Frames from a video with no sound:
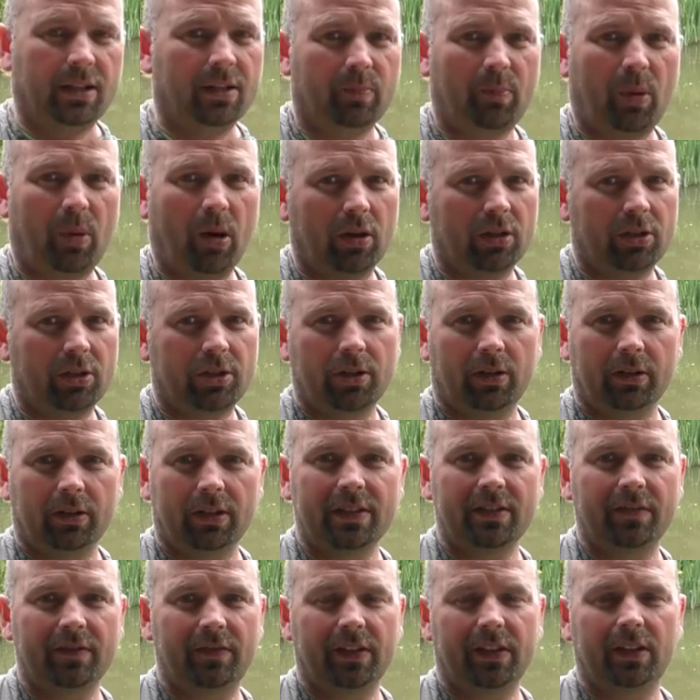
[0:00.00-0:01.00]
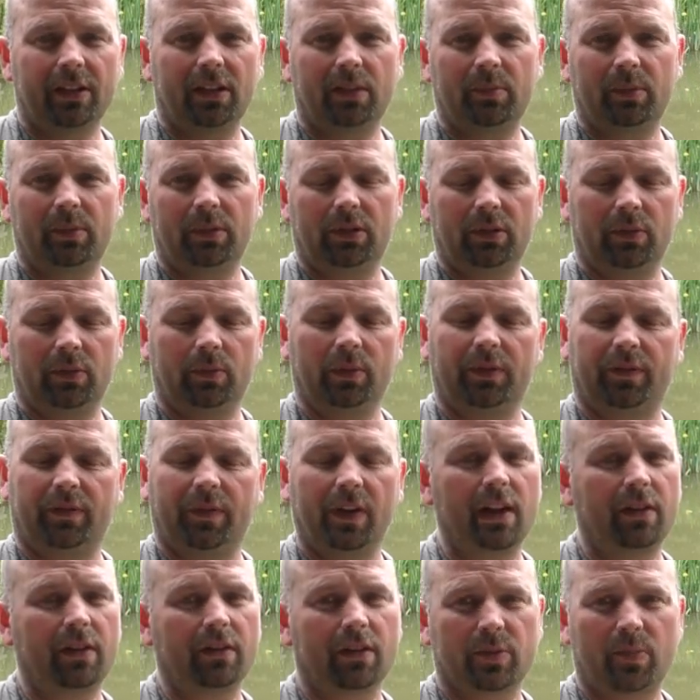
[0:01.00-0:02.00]
Pocket shot is available with
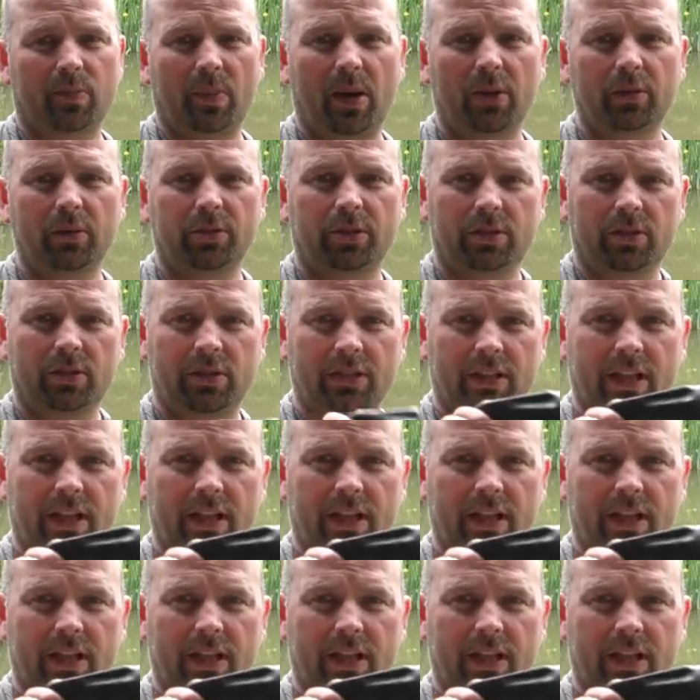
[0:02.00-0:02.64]
various pouches.